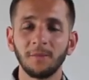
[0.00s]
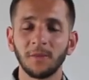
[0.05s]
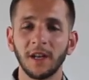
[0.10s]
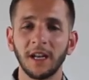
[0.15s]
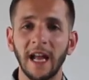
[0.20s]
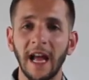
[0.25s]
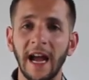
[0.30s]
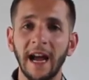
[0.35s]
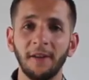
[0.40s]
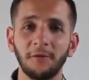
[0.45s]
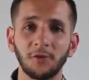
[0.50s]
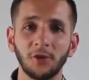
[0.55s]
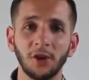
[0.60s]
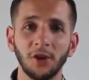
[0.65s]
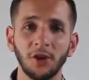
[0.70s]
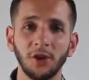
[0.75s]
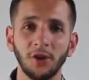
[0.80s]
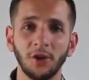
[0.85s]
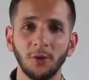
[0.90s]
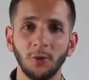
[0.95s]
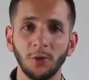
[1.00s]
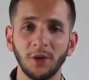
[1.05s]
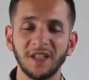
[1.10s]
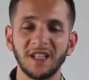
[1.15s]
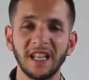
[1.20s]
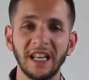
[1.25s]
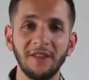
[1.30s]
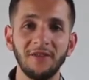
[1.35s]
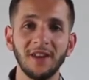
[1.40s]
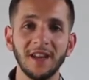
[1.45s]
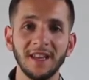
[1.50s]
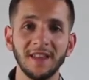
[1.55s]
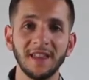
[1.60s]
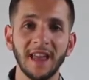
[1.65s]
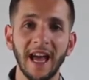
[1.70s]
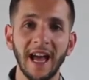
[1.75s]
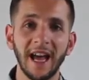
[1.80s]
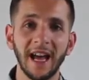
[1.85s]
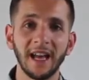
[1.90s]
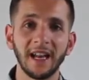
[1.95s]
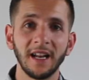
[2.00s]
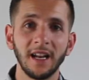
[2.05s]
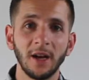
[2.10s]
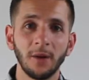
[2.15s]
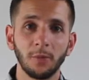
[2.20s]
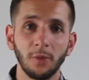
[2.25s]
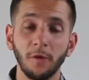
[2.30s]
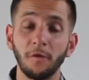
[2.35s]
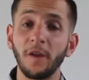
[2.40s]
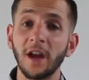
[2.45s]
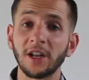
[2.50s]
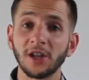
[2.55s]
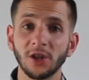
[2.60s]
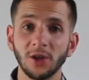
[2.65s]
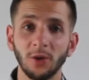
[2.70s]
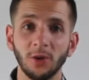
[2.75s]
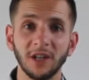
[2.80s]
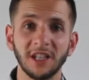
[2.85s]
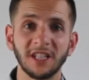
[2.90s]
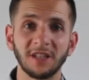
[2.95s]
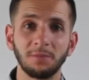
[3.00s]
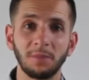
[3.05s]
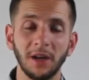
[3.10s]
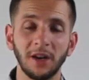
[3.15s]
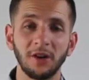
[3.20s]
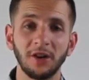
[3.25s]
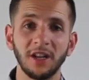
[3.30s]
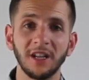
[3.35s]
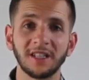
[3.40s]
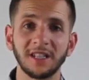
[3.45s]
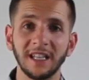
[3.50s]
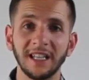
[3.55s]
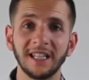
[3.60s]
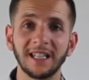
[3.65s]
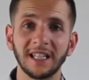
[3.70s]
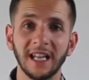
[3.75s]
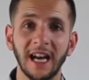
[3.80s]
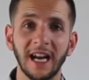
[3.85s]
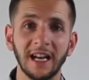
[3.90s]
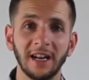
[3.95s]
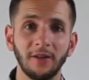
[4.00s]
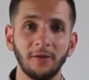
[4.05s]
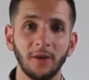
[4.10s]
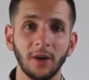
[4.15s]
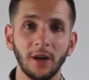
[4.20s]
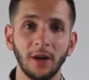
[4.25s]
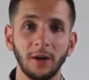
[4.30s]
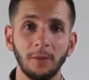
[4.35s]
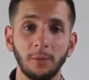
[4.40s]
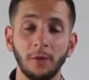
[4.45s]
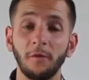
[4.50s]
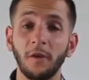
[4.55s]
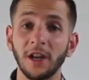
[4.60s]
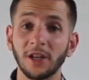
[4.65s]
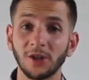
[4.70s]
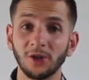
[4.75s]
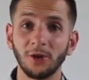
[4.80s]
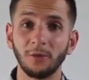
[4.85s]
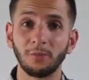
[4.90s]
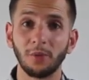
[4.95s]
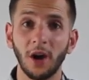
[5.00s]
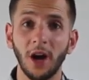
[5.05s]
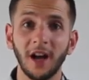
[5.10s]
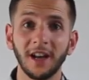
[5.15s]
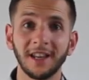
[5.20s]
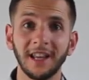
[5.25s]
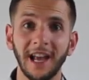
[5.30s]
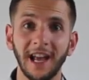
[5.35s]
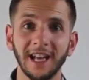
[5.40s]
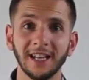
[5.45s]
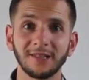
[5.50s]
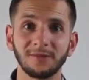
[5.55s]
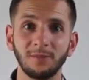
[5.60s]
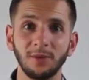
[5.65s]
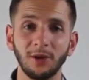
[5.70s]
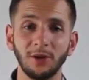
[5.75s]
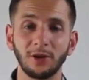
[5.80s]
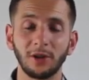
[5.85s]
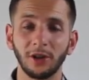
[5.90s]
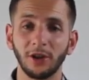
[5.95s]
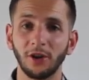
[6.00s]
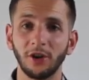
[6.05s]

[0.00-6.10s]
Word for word: and after receiving that professional experience inside of a professional broadcast booth,